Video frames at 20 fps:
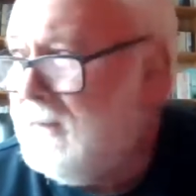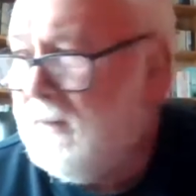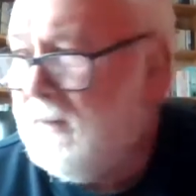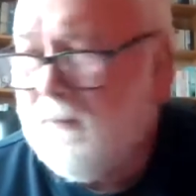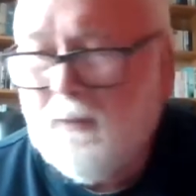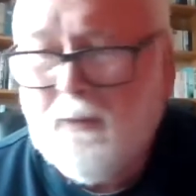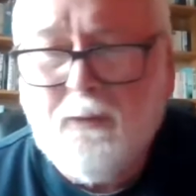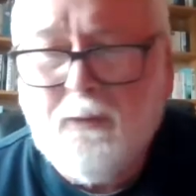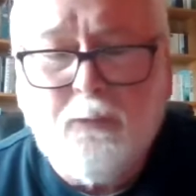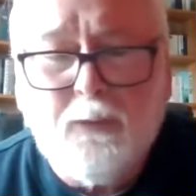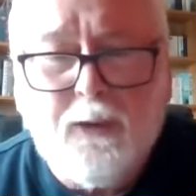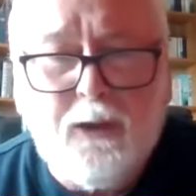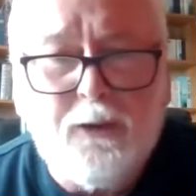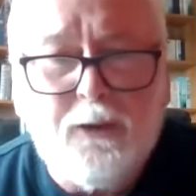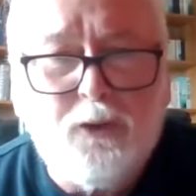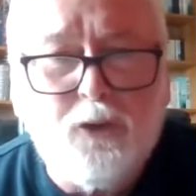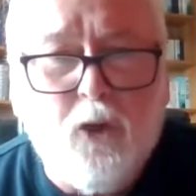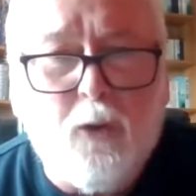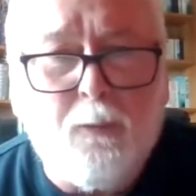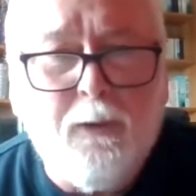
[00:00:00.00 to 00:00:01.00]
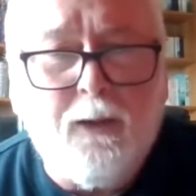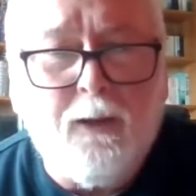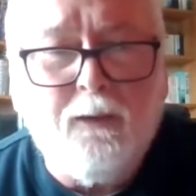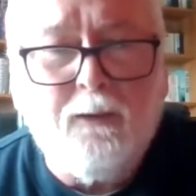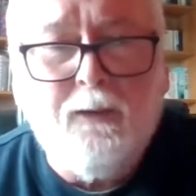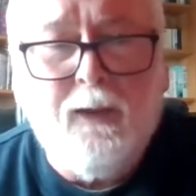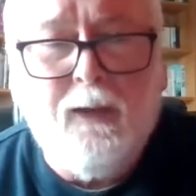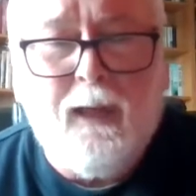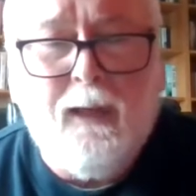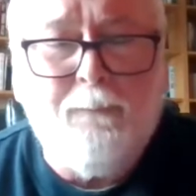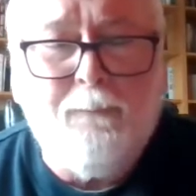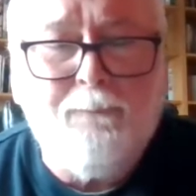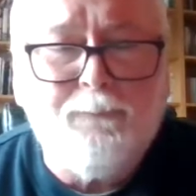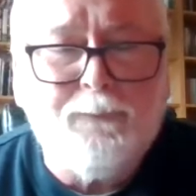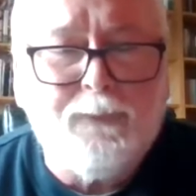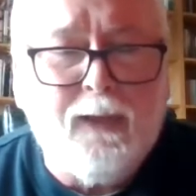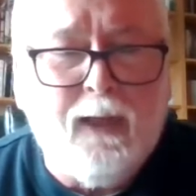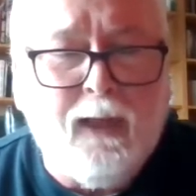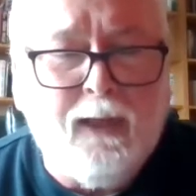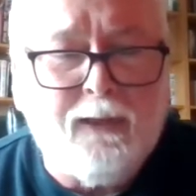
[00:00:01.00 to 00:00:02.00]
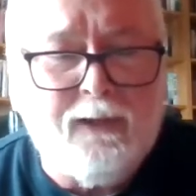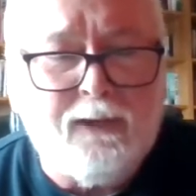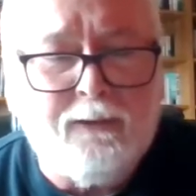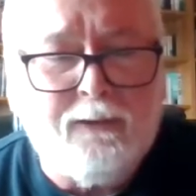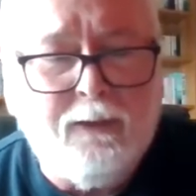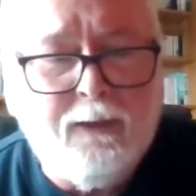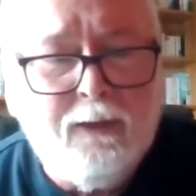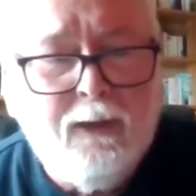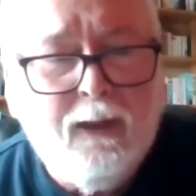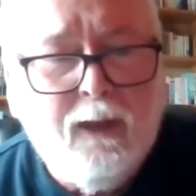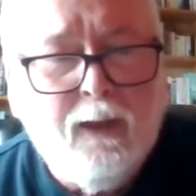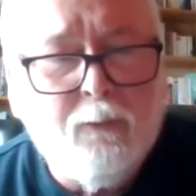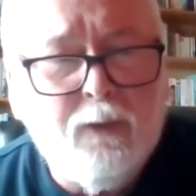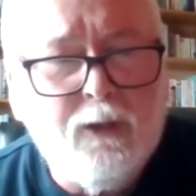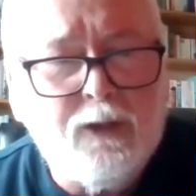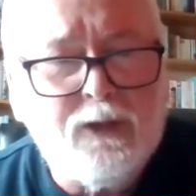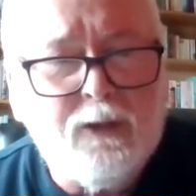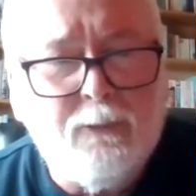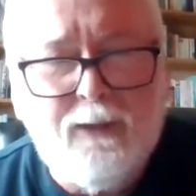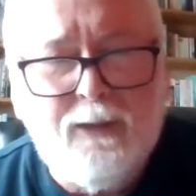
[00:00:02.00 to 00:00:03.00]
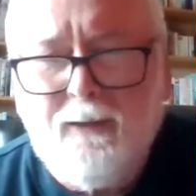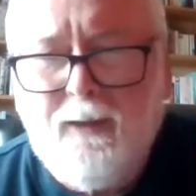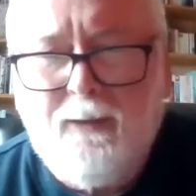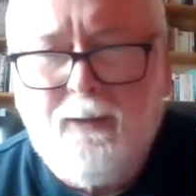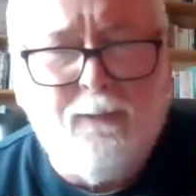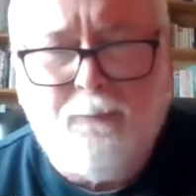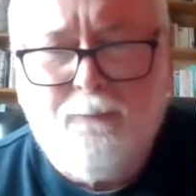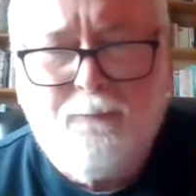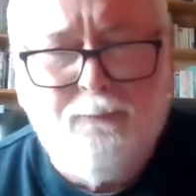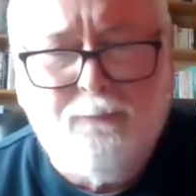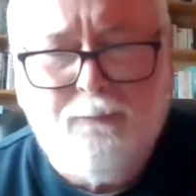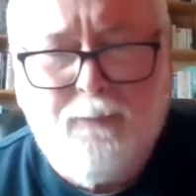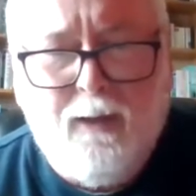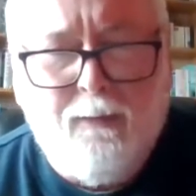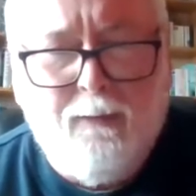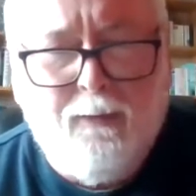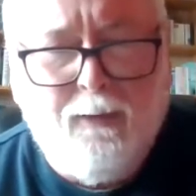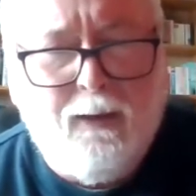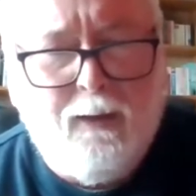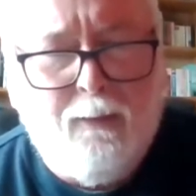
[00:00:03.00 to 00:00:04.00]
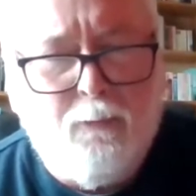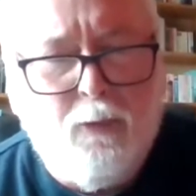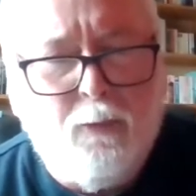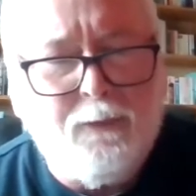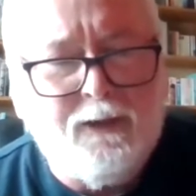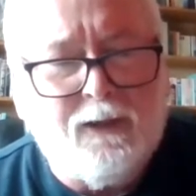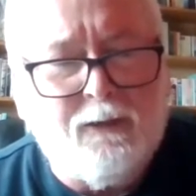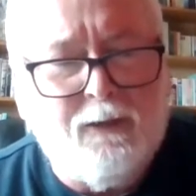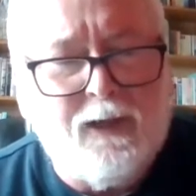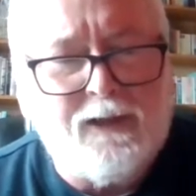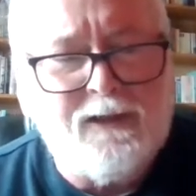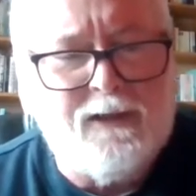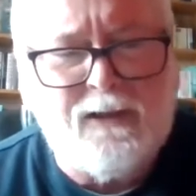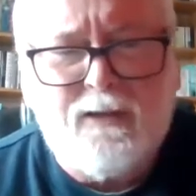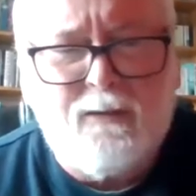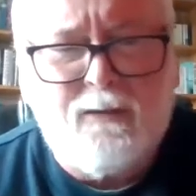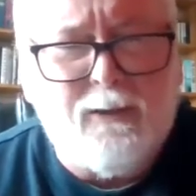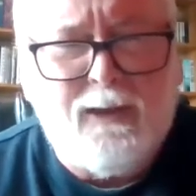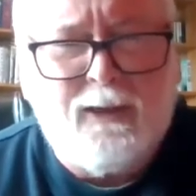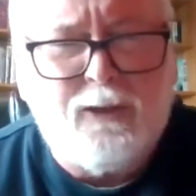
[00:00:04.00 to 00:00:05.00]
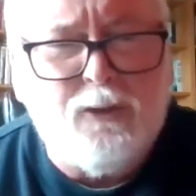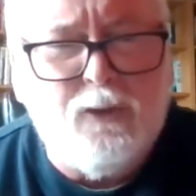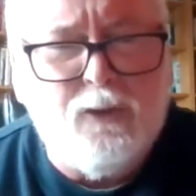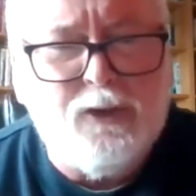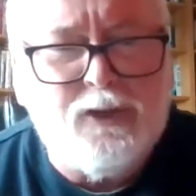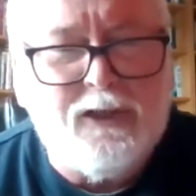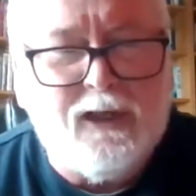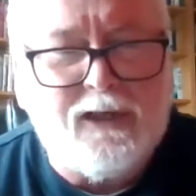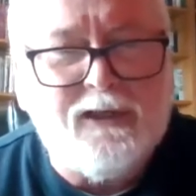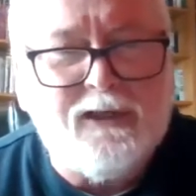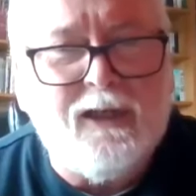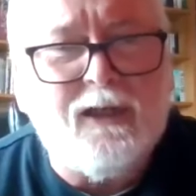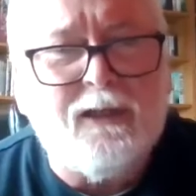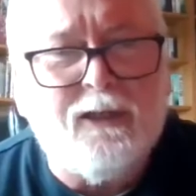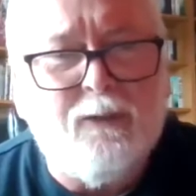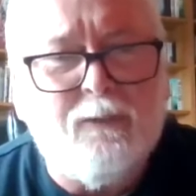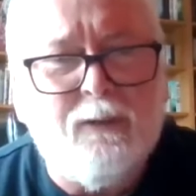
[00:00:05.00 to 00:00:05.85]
We're double, I think, we're something, I'm open to corrections, something like 260, and the